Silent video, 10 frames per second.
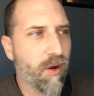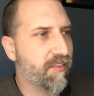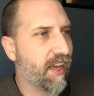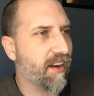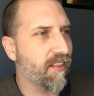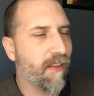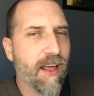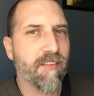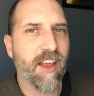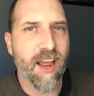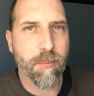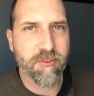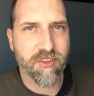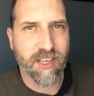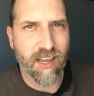I've got a lot of
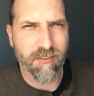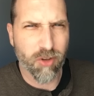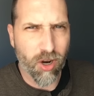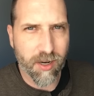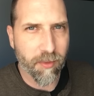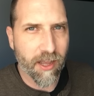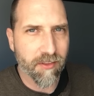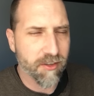apps to kind of talk about.